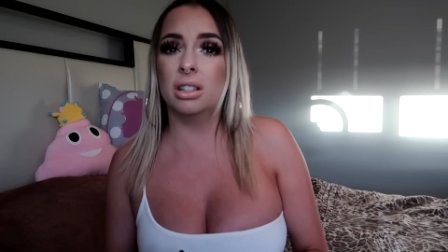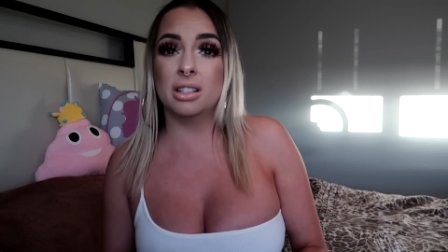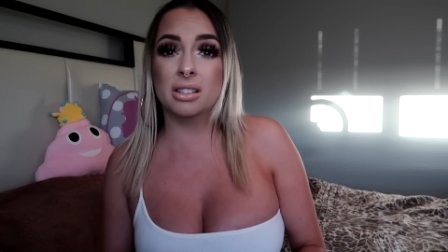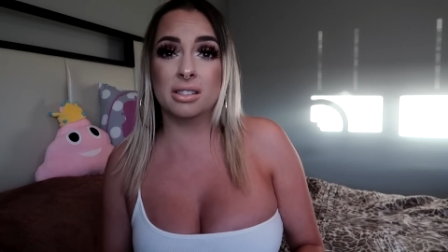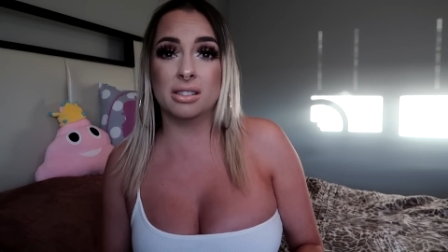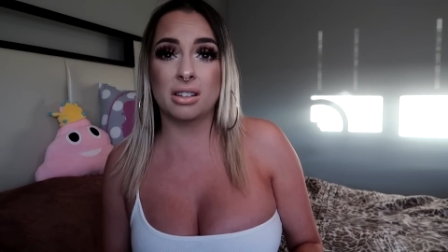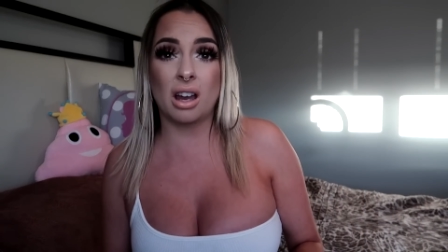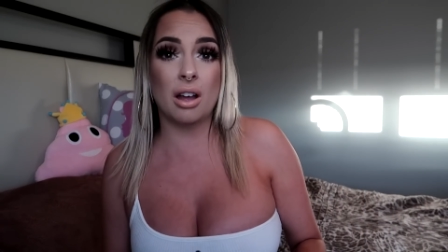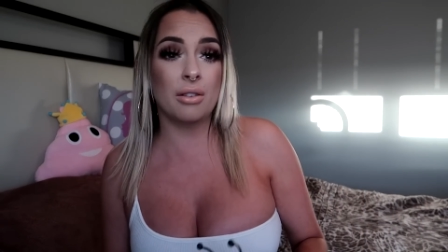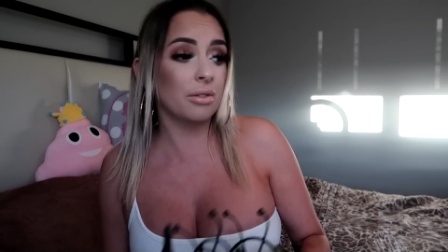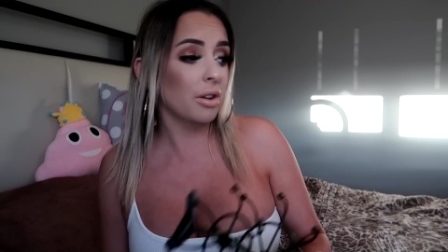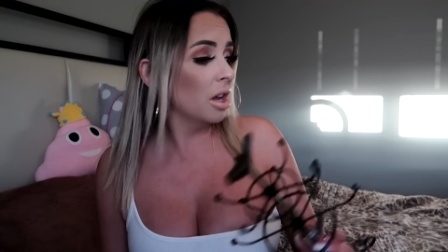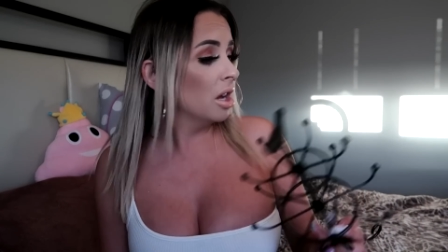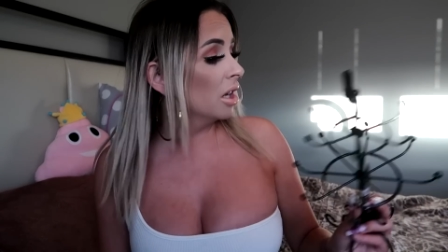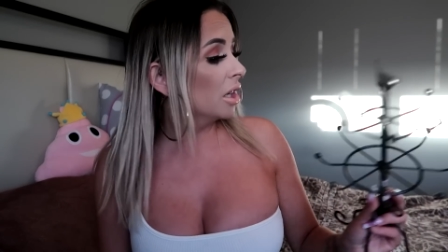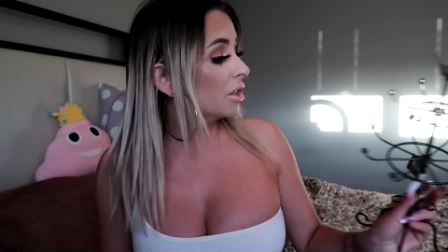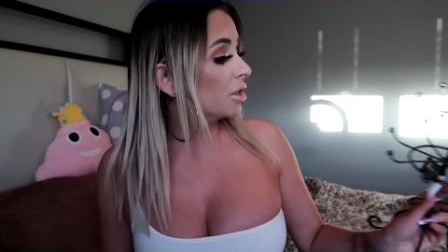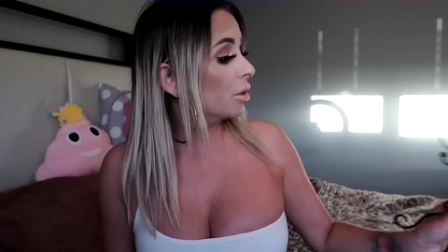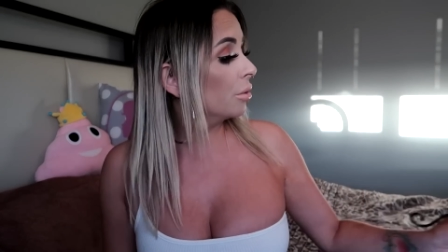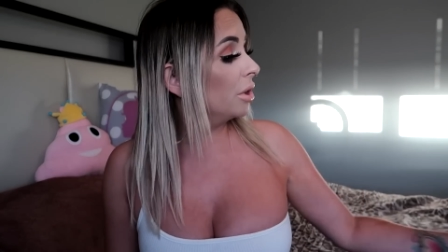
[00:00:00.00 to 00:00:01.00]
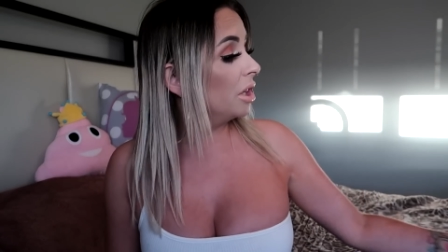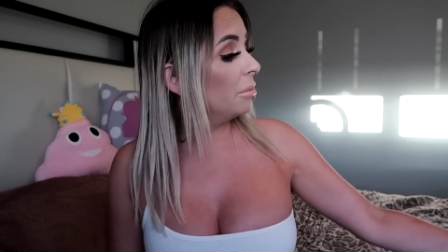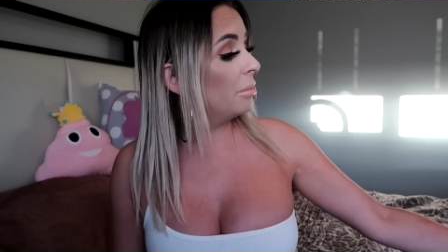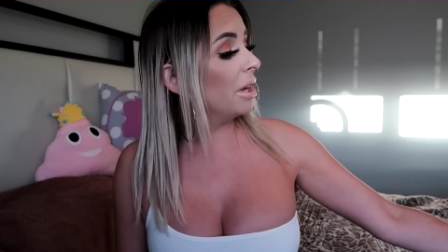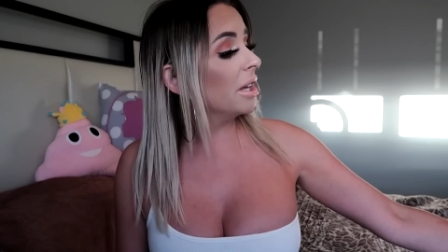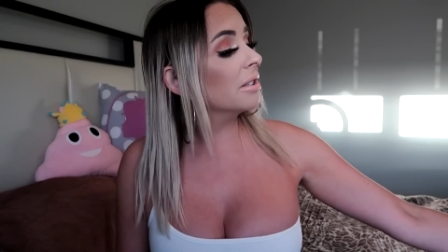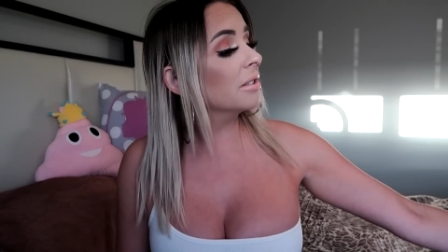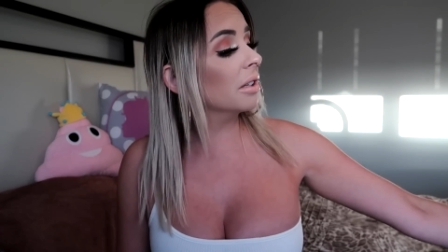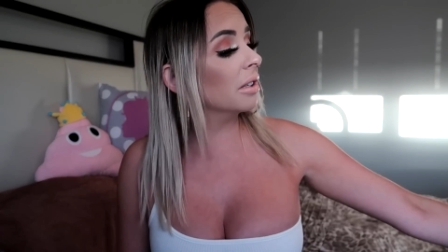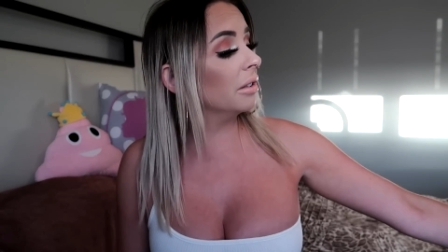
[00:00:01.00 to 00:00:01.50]
his stuff. So he
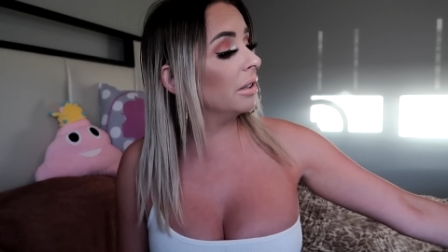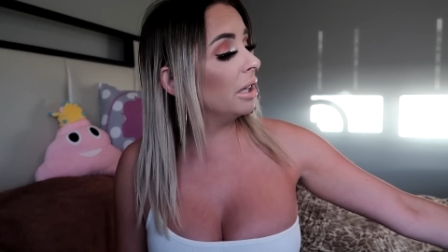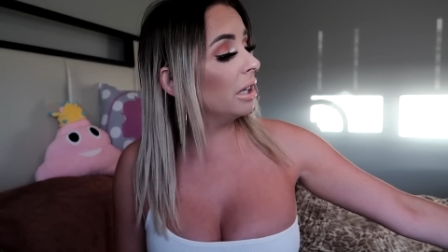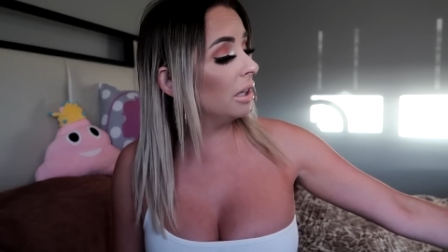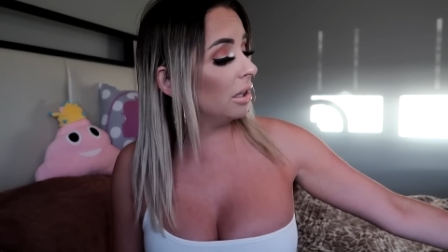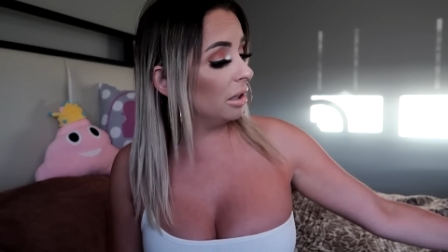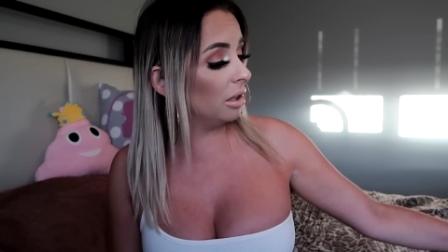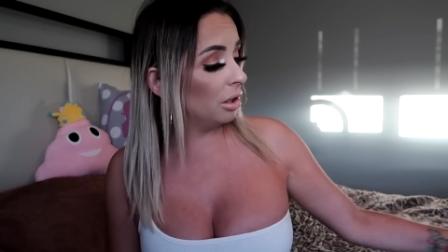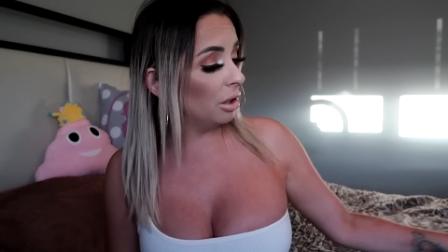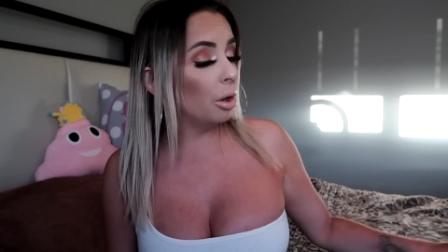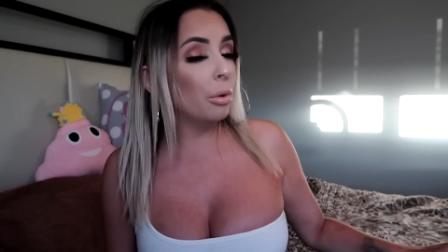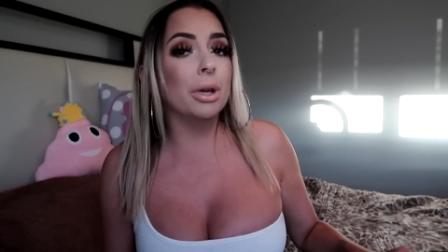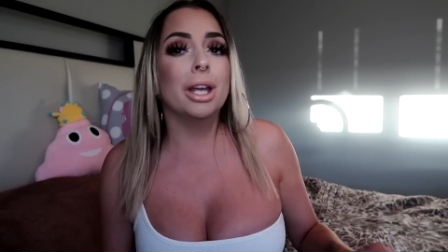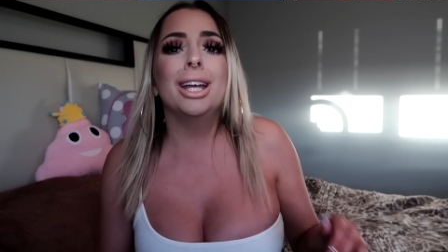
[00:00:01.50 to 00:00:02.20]
basically, you know,